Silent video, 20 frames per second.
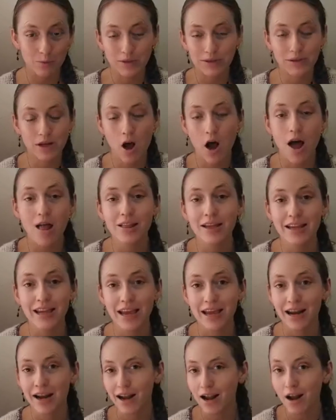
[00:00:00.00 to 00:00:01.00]
was calling
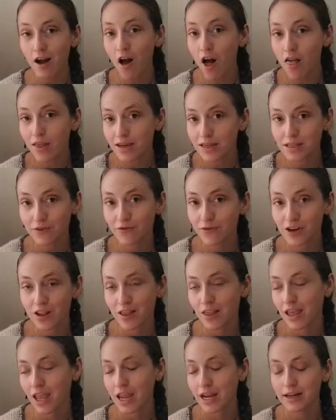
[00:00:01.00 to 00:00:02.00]
it, and I call it
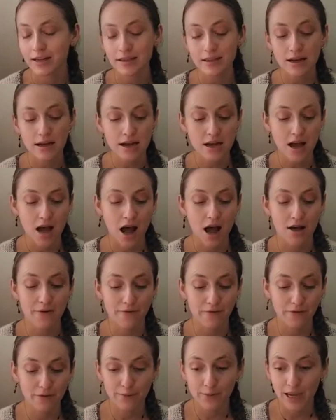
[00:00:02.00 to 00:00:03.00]
different things.
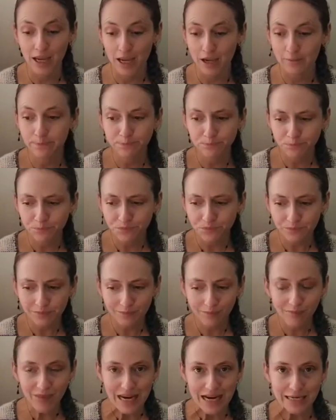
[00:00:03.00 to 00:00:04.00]
For me,
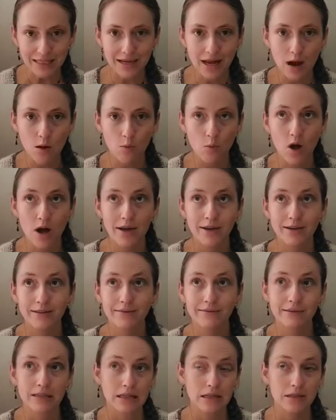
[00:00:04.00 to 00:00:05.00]
it's not one
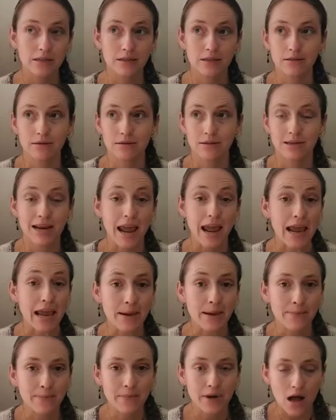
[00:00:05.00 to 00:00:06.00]

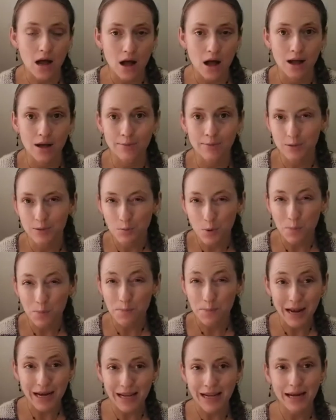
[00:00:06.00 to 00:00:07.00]
name,
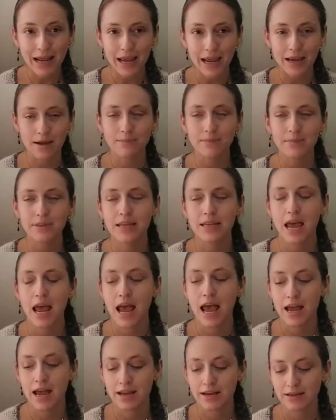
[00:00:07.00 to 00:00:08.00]
many names,
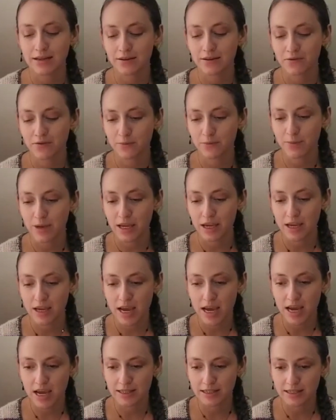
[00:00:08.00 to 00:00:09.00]
and for
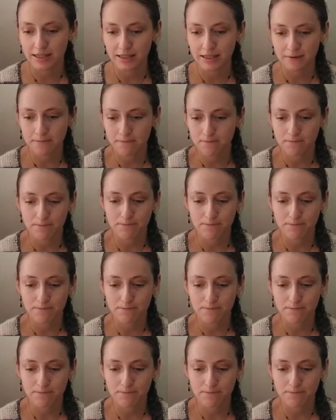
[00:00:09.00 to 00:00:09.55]
me, it's